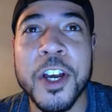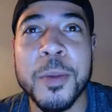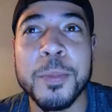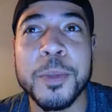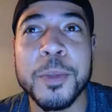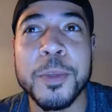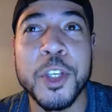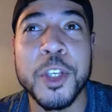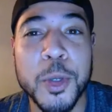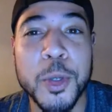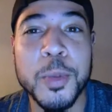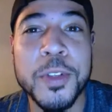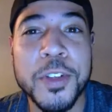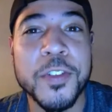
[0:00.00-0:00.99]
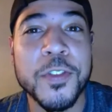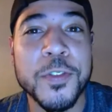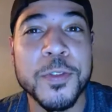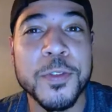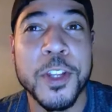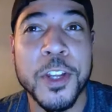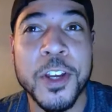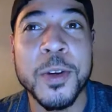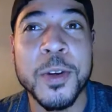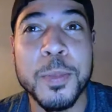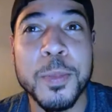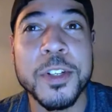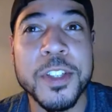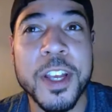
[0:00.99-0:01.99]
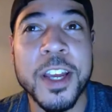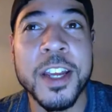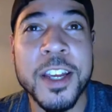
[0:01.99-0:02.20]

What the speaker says: cute, you know, per se,